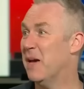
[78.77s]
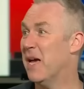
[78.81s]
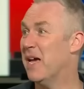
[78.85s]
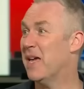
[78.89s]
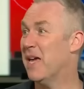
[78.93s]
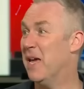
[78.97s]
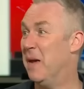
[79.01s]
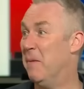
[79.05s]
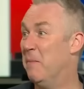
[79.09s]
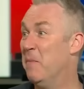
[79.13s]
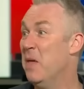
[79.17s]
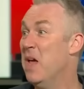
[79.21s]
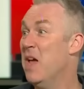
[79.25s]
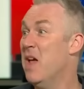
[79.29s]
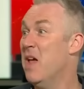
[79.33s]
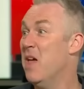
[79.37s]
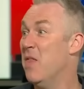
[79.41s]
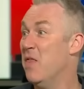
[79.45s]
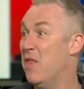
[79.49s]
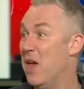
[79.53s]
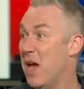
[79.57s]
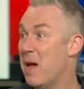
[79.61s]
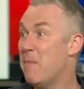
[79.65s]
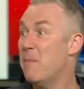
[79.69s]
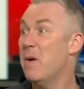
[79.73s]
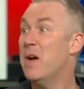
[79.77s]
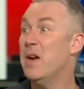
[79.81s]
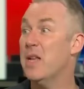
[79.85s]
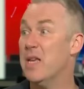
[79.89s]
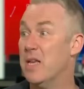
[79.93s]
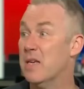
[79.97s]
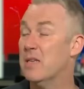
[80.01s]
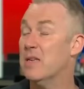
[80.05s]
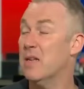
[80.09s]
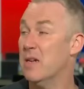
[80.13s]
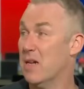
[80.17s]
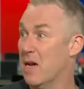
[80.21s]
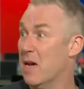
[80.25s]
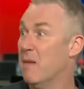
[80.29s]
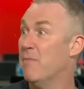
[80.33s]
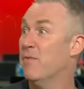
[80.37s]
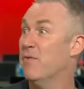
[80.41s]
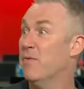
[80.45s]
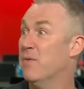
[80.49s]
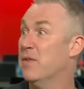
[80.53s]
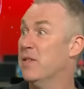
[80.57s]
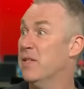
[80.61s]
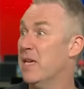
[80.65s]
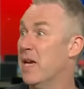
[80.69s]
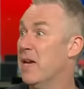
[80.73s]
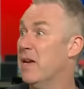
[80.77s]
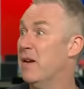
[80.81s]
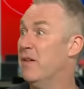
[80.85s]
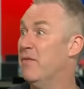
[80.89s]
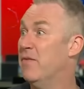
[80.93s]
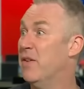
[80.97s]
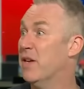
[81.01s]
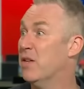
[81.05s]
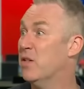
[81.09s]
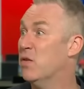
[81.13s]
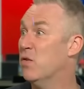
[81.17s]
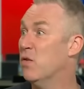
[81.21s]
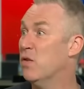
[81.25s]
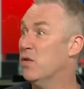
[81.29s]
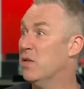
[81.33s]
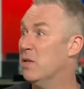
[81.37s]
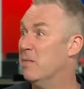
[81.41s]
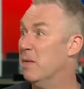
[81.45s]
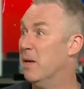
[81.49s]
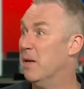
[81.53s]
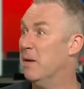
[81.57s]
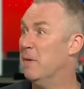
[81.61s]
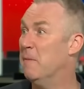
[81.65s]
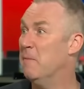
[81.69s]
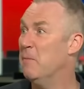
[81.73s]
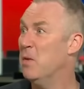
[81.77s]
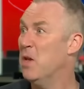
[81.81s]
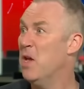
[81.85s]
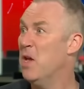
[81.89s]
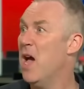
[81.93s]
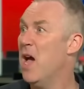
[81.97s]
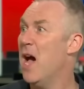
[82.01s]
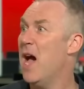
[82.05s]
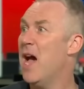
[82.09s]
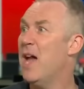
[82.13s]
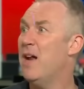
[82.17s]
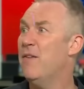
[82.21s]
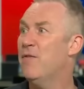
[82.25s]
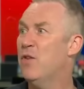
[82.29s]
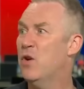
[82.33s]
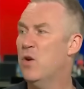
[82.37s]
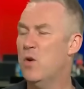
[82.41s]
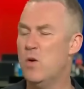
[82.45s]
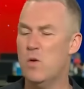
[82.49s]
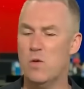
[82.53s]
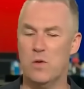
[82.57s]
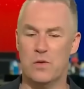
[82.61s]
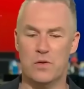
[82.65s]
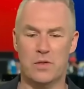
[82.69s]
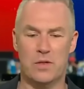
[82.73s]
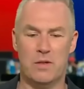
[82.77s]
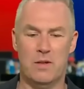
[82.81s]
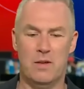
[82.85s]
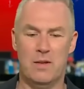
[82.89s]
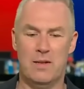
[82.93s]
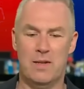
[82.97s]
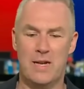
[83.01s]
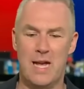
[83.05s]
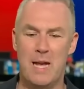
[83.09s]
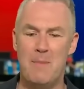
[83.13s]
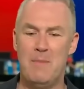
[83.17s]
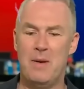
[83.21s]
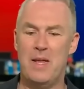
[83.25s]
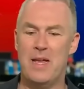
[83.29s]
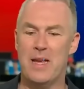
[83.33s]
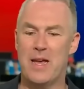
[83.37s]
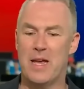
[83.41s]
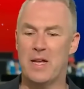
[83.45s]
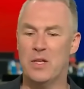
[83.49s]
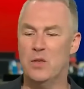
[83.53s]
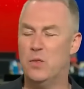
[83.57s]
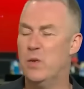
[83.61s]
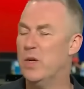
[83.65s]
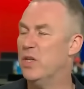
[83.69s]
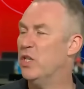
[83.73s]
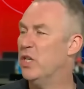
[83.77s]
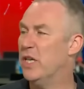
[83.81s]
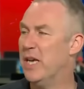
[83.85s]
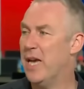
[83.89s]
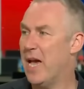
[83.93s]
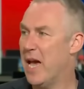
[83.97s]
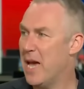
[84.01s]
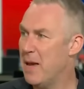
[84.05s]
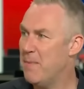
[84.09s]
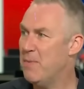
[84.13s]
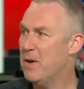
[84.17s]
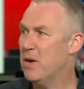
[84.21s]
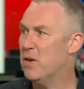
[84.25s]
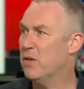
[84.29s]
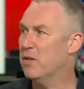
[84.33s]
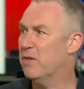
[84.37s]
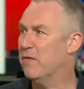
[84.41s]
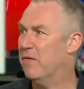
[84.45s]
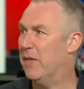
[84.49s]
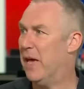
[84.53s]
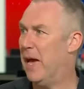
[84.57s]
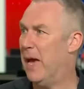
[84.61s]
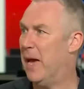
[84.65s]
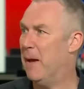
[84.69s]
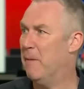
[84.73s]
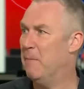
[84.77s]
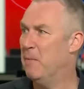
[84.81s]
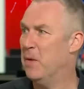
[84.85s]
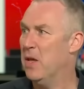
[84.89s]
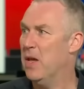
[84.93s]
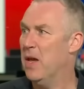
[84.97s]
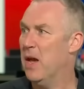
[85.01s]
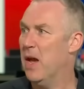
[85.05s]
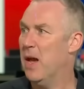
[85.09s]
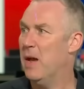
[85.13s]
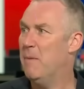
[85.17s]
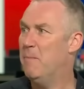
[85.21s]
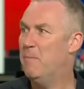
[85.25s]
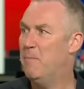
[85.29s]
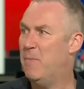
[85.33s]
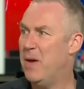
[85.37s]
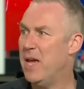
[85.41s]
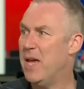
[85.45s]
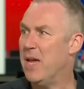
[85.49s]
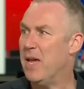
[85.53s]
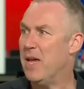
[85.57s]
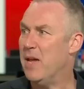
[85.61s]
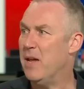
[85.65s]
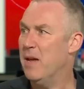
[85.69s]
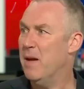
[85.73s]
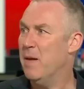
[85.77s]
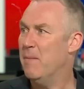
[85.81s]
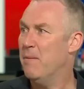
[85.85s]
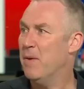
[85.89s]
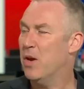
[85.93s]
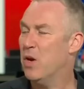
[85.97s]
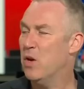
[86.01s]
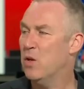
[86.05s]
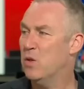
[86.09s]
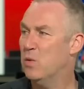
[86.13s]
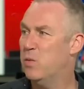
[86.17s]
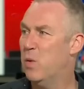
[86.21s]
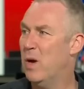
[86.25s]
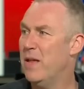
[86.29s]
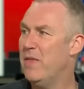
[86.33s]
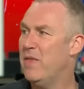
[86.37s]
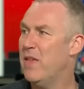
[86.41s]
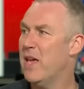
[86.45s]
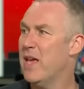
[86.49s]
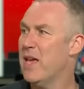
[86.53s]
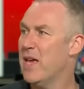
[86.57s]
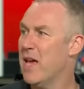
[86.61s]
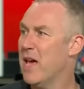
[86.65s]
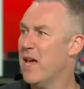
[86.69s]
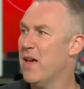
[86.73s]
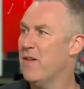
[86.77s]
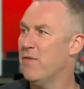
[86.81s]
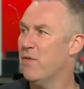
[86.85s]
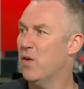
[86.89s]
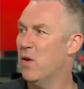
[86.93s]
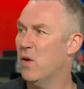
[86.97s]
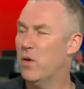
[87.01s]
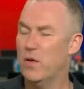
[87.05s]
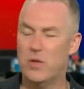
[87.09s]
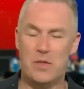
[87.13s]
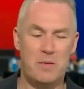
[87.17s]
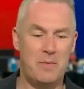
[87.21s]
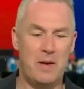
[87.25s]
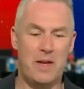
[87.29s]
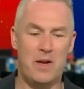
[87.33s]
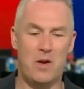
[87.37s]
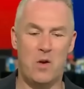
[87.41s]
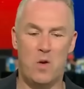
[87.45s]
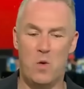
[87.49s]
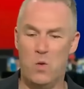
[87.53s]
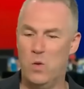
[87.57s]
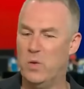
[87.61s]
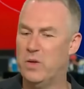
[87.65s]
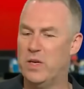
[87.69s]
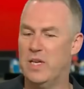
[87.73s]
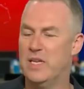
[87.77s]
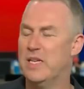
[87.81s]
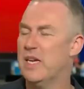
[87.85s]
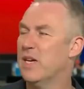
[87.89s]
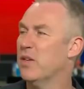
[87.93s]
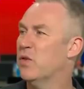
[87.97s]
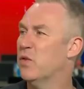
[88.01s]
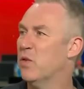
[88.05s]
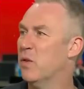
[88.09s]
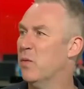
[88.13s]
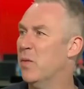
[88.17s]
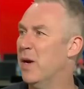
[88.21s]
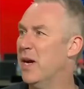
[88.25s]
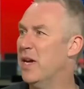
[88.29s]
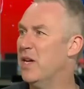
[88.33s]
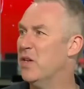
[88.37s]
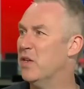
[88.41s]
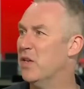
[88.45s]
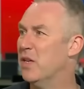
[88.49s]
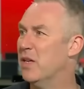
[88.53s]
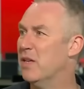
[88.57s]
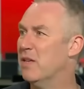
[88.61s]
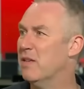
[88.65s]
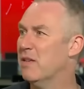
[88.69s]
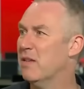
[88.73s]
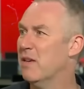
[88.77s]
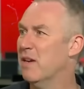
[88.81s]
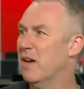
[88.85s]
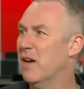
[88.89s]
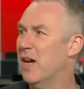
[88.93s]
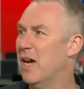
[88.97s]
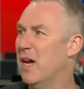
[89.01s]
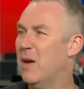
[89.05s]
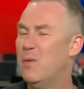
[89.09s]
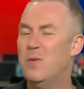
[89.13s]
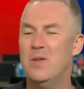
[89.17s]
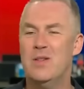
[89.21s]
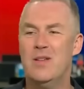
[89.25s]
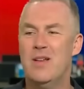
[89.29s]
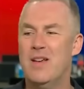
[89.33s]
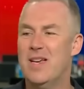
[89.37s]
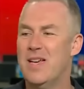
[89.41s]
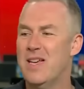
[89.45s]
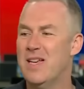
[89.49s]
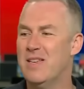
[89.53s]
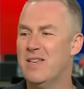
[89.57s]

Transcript: back him. That money is going to come from the sale of Victor Osimhen. And of course, Napoli are getting twitchy, A, because of that, and B, because when they gave Osimhen all these extra wages, it was like